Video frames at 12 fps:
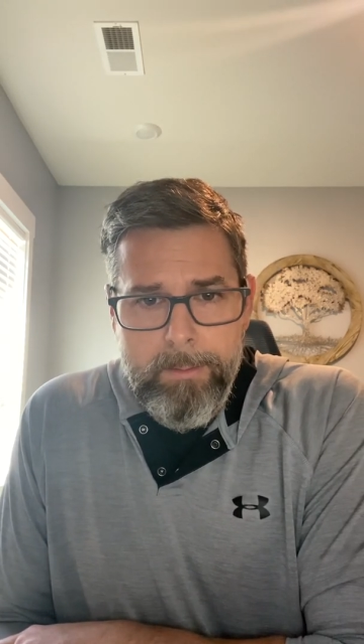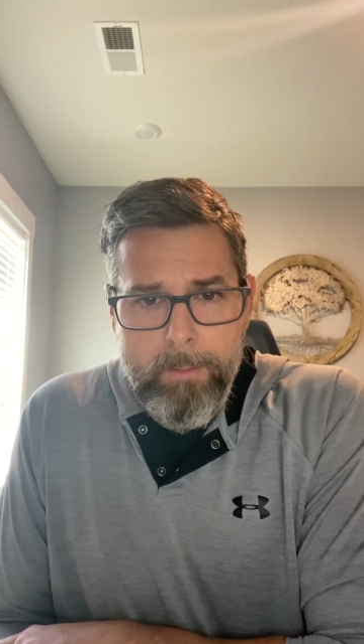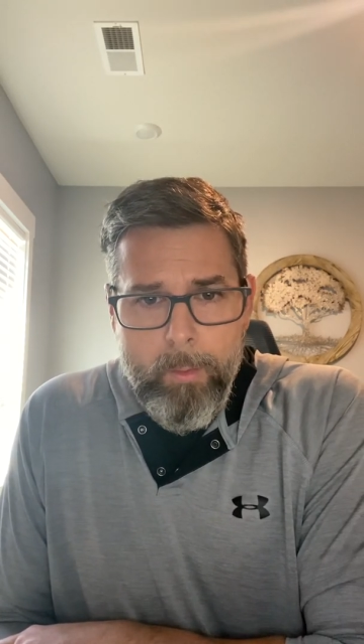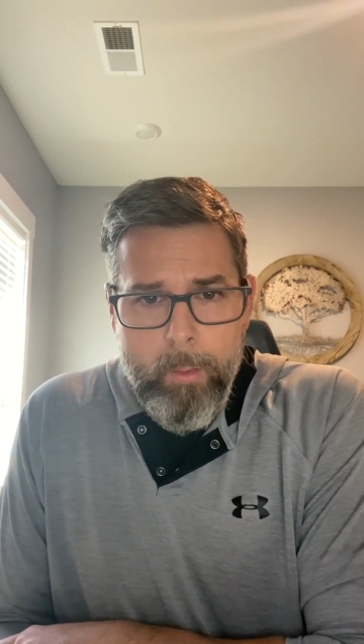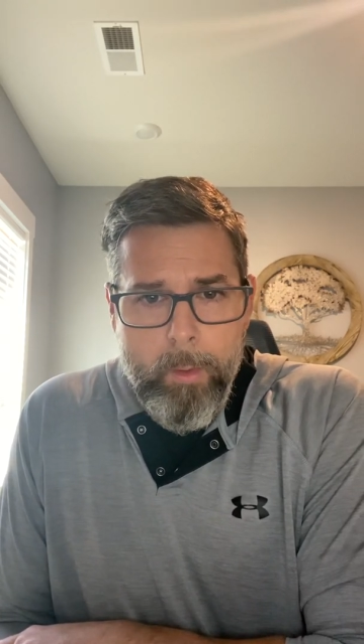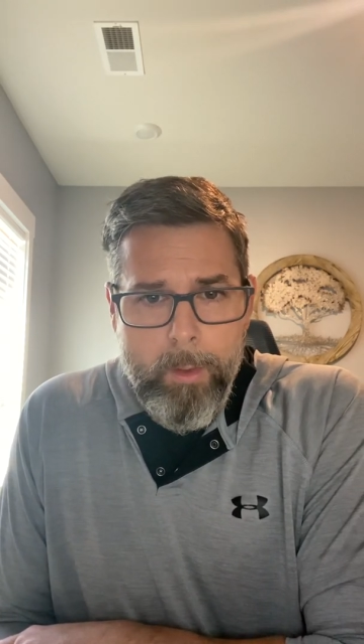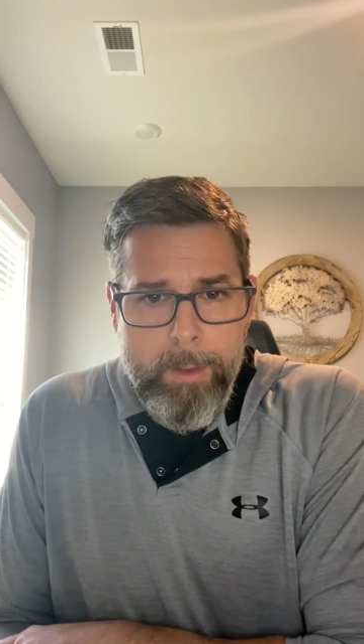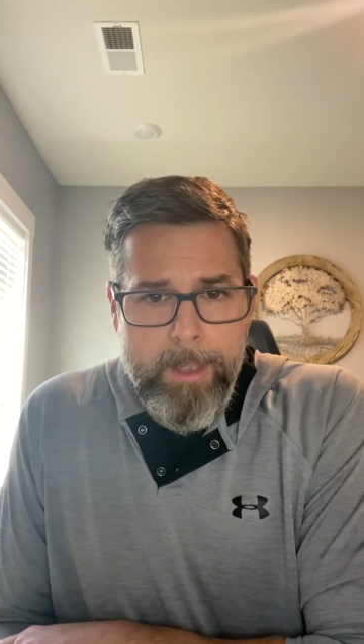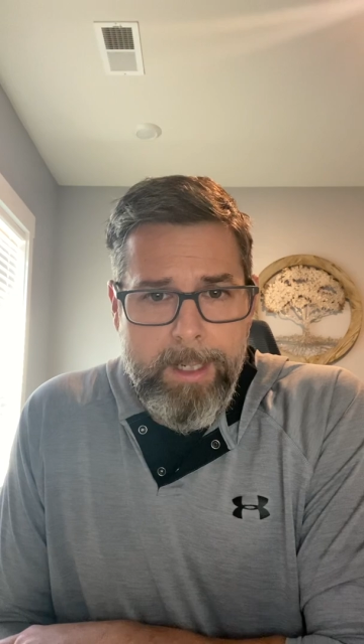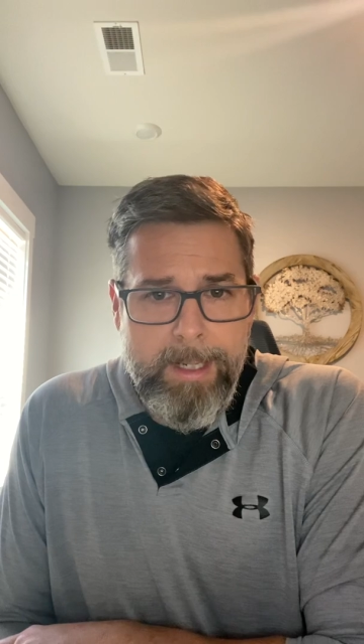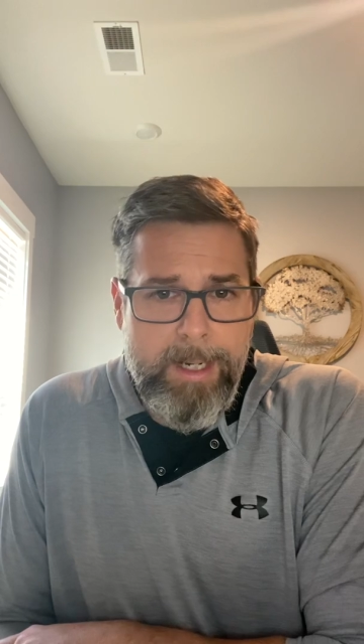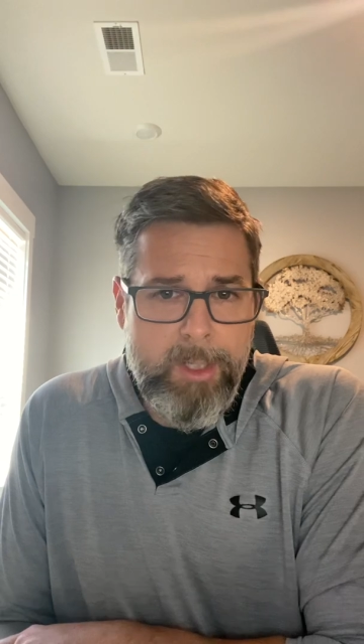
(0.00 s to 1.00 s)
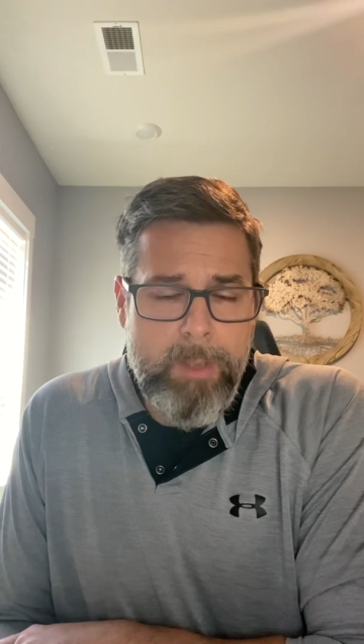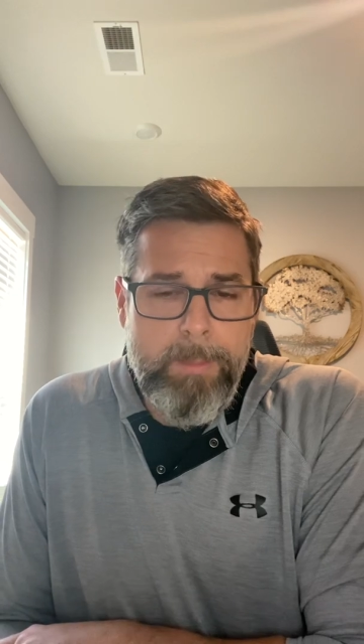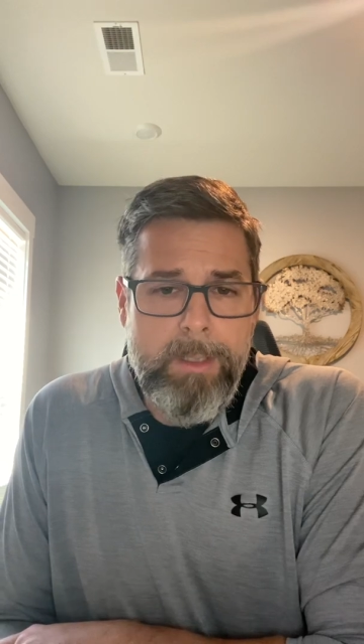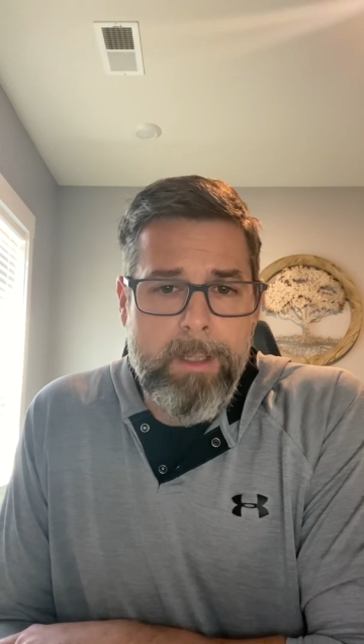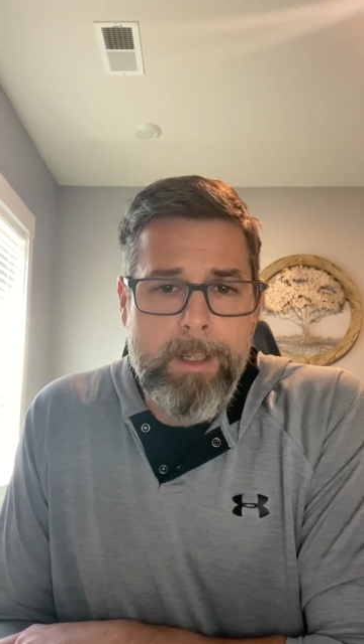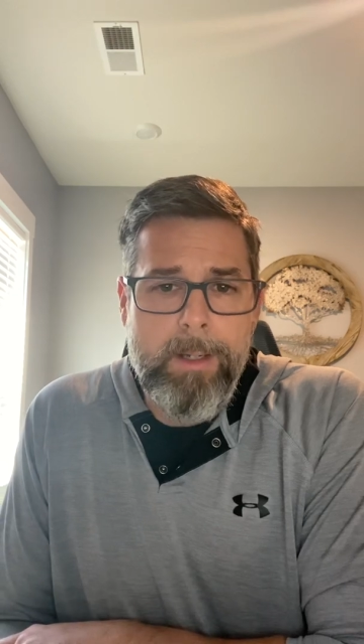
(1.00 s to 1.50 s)
or it can actually be
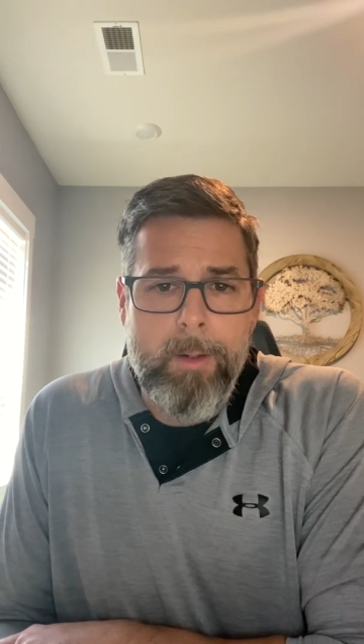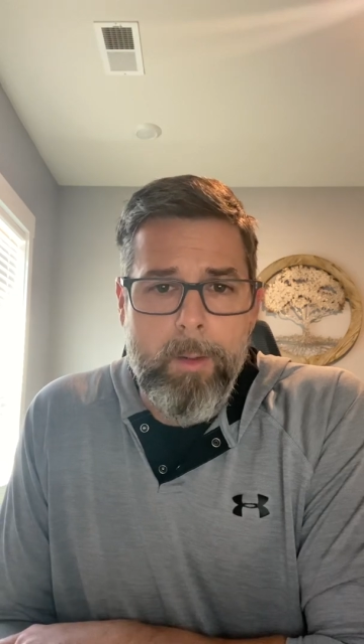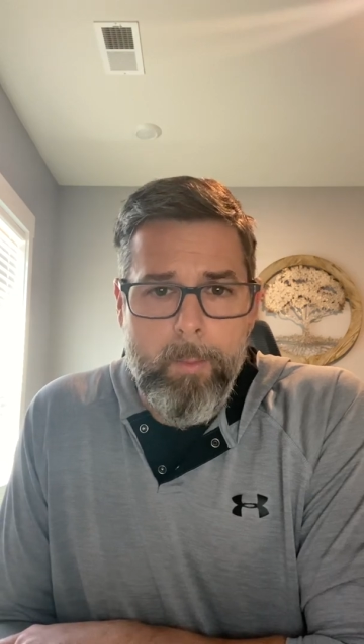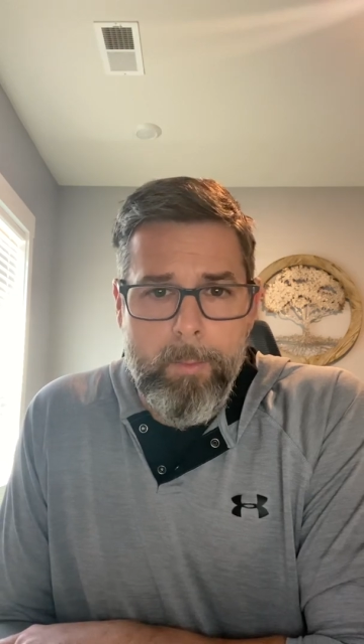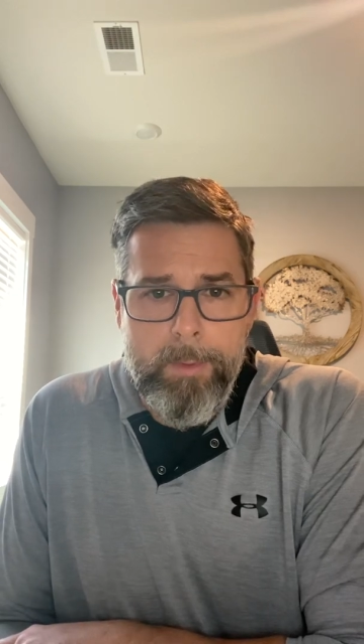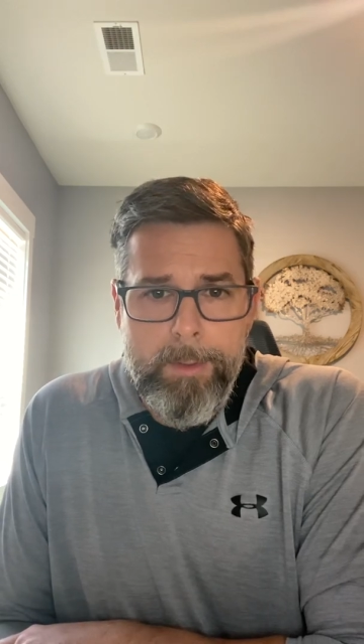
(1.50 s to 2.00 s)
done at home.